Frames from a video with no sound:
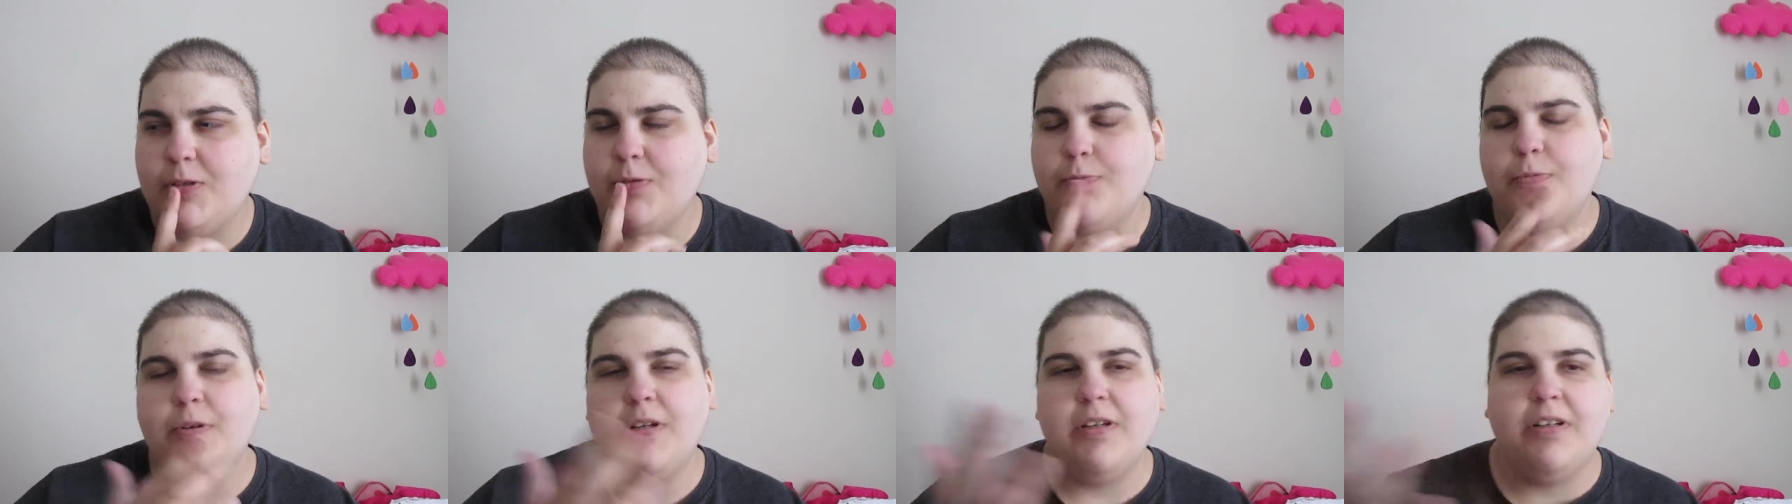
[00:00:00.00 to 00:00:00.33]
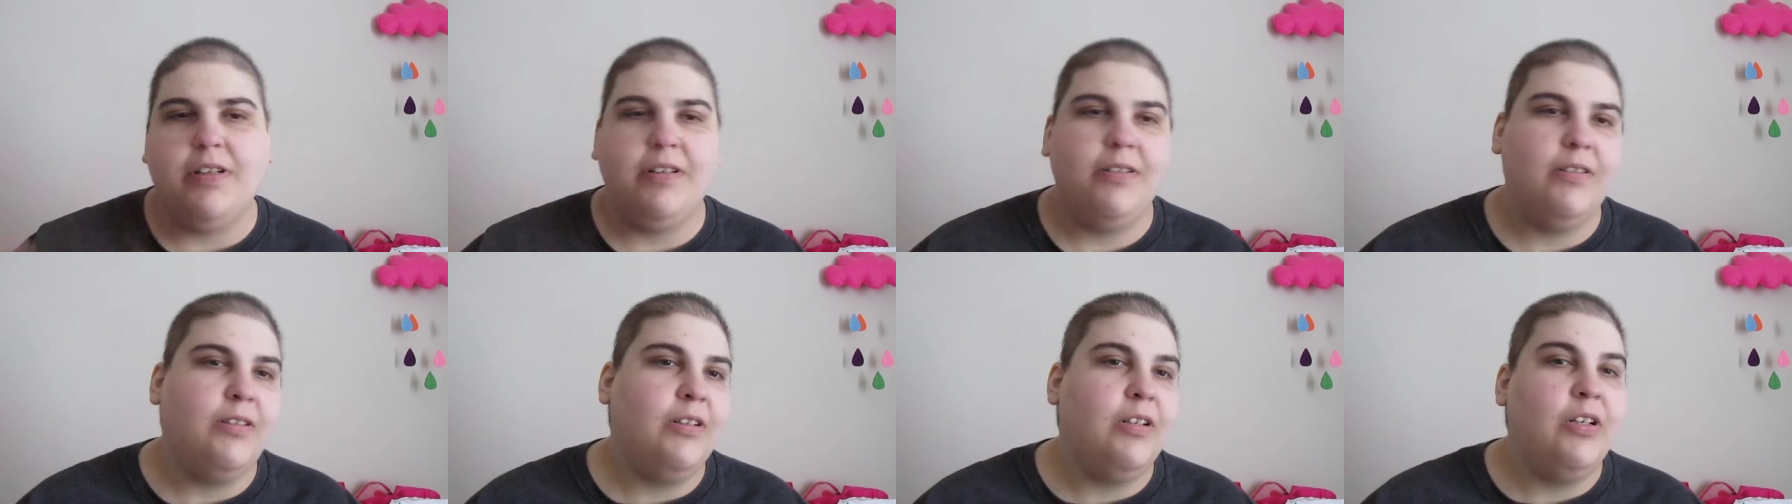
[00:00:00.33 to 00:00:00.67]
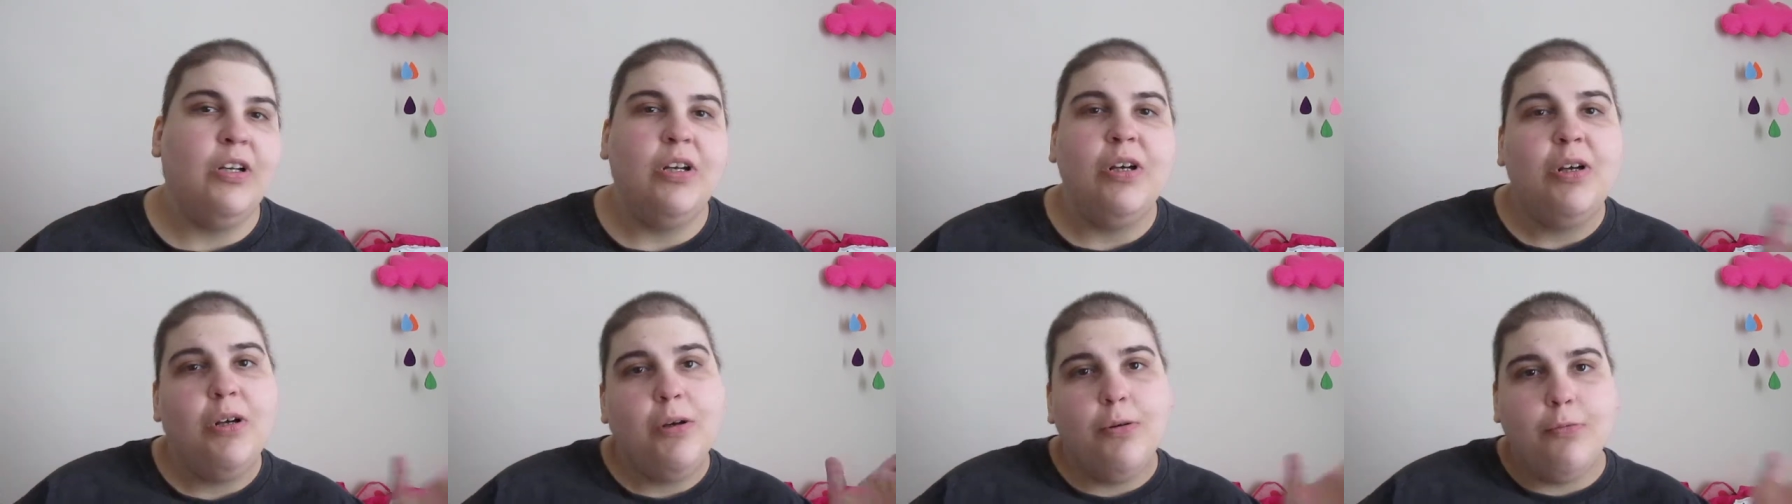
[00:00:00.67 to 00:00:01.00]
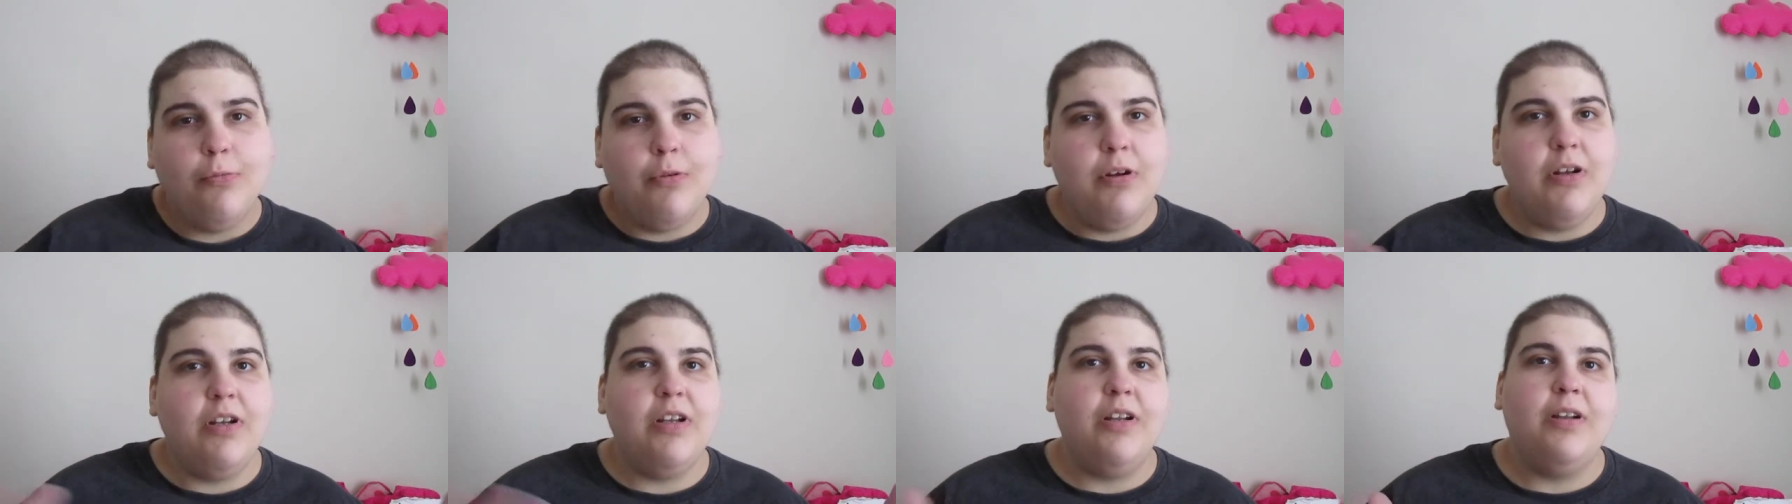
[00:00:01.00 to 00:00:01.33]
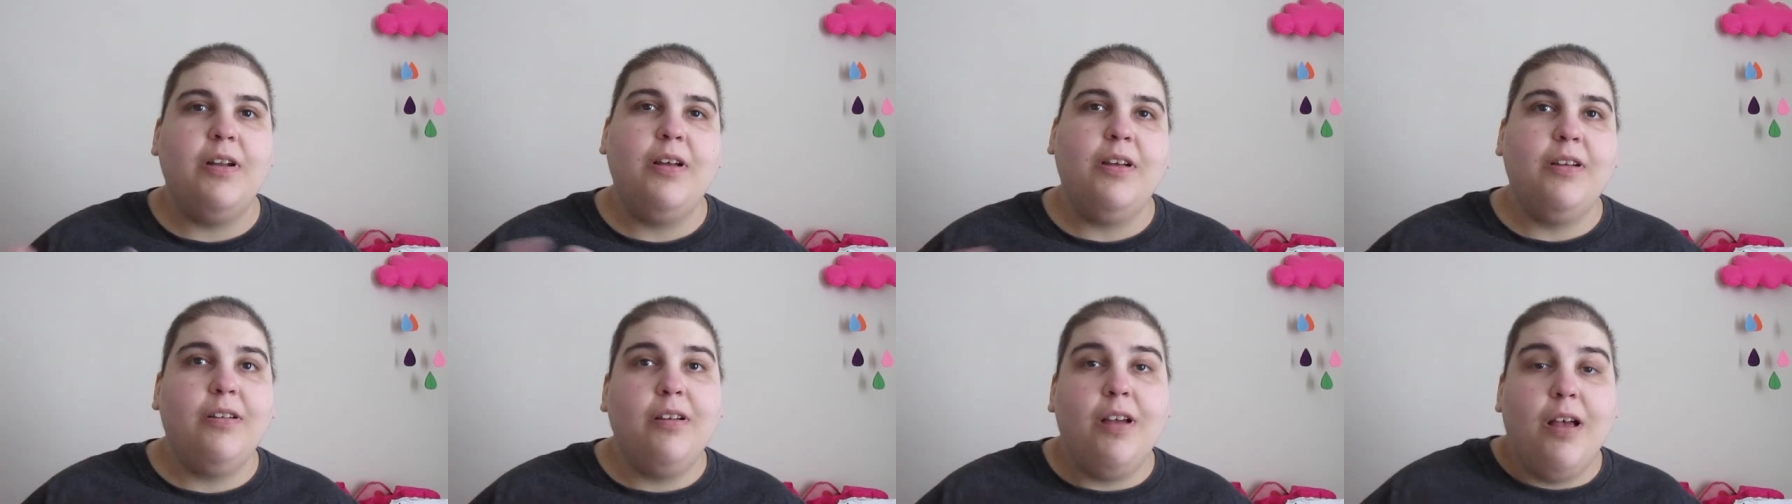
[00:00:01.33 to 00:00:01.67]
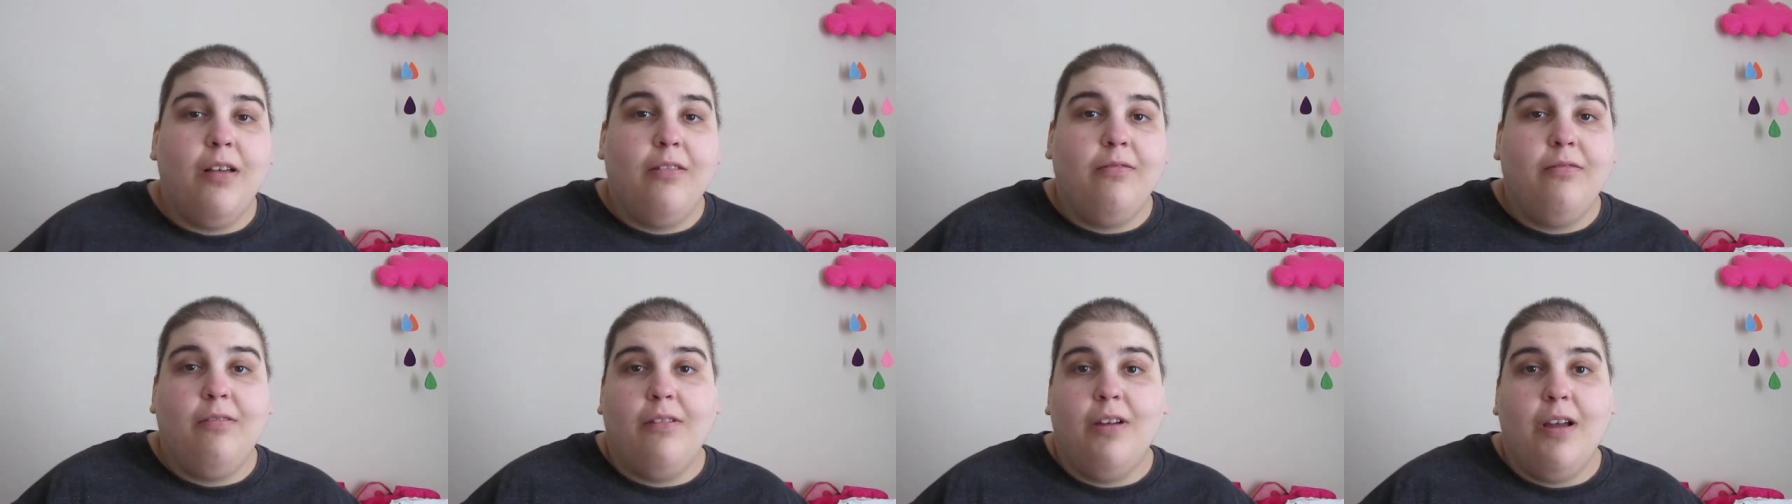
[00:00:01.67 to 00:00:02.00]
We we did a,
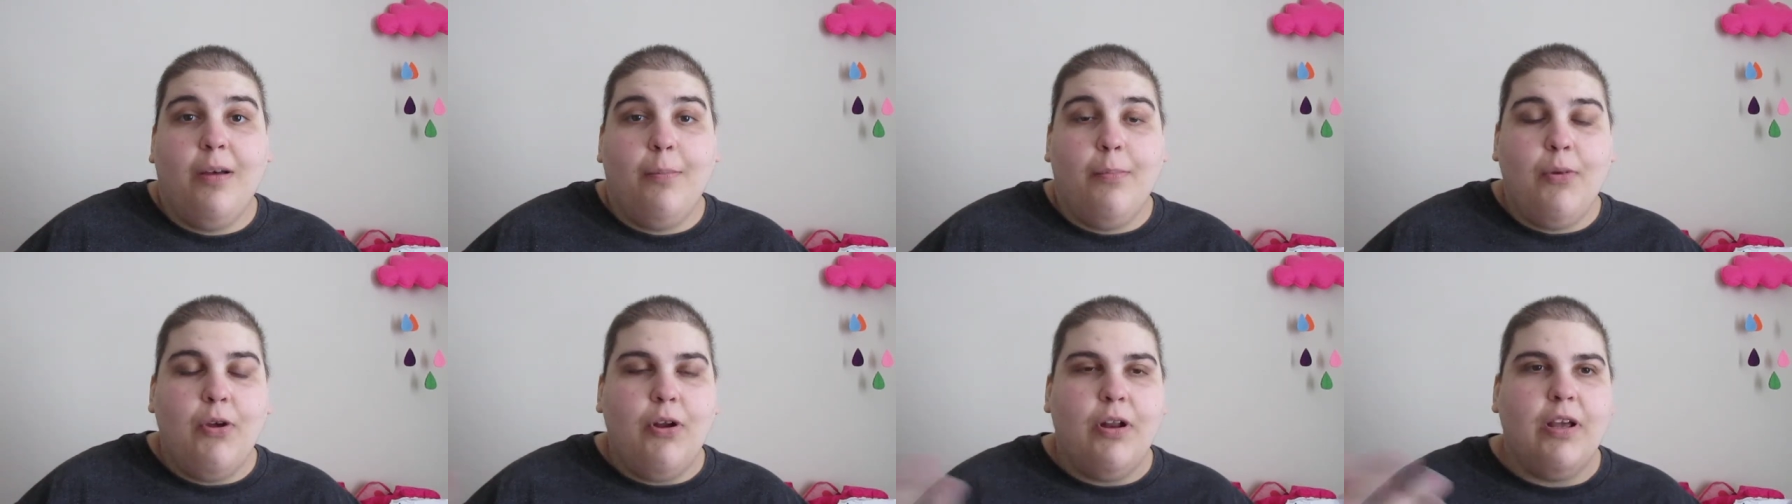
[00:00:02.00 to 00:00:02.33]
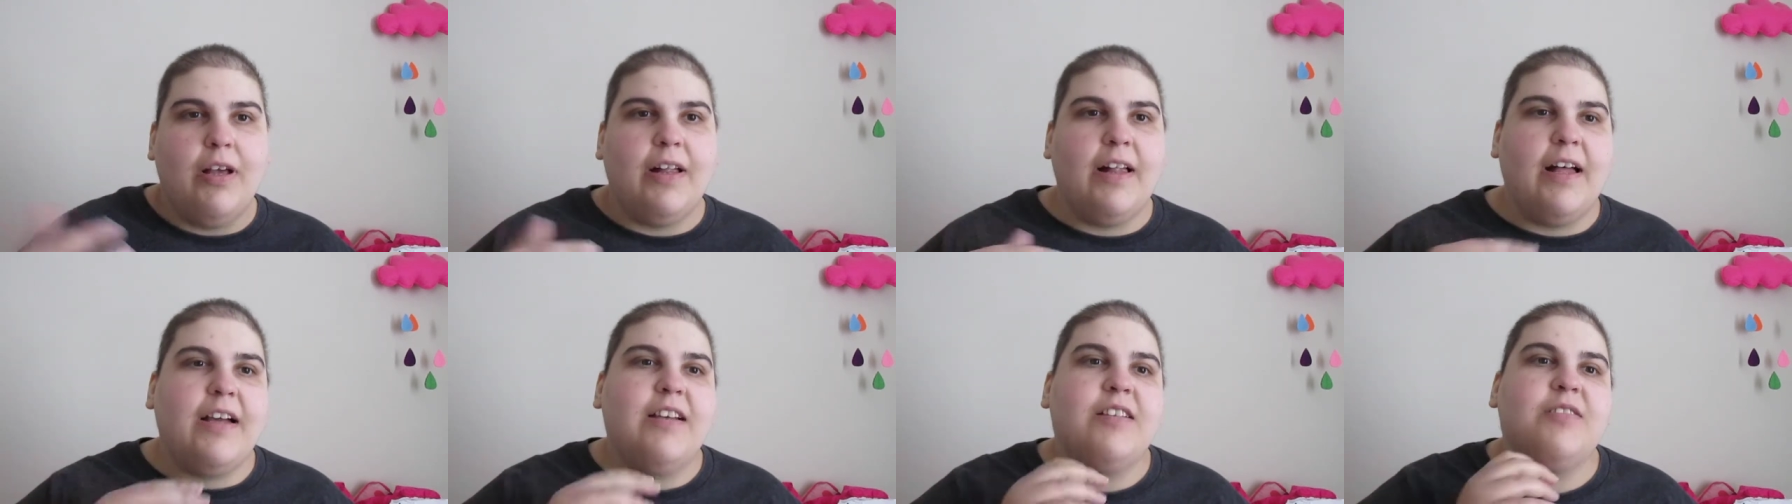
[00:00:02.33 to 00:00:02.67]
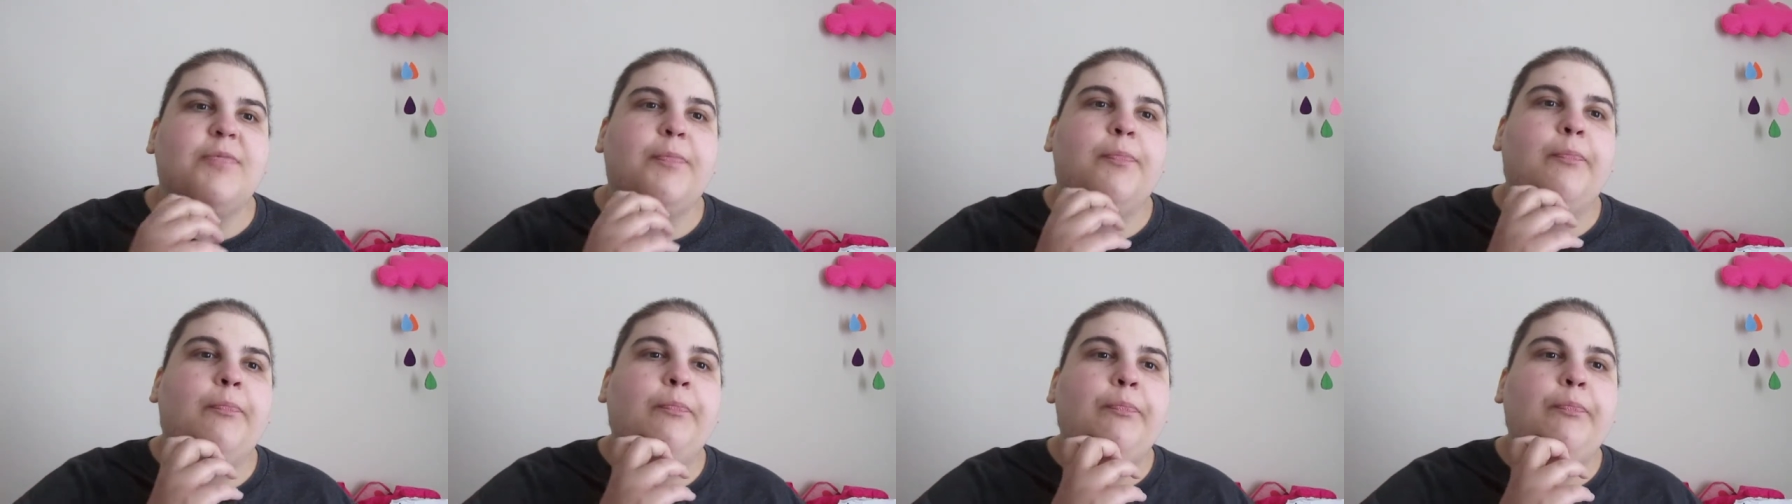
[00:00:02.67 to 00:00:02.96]
a beauty class.